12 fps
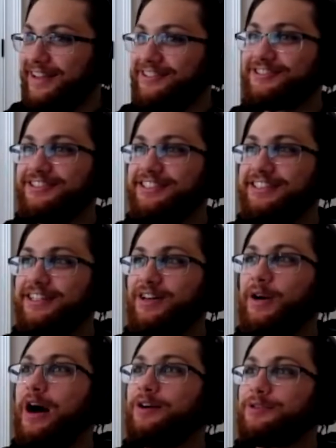I don't really
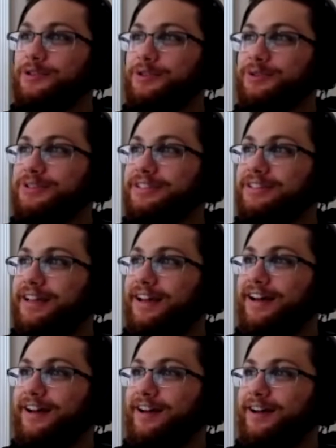know how to do it.
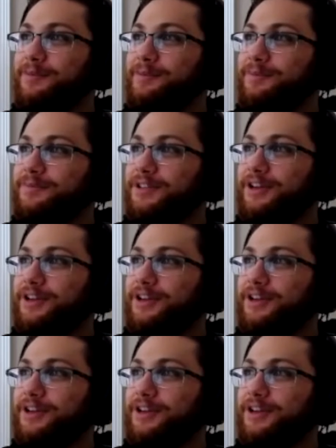I'm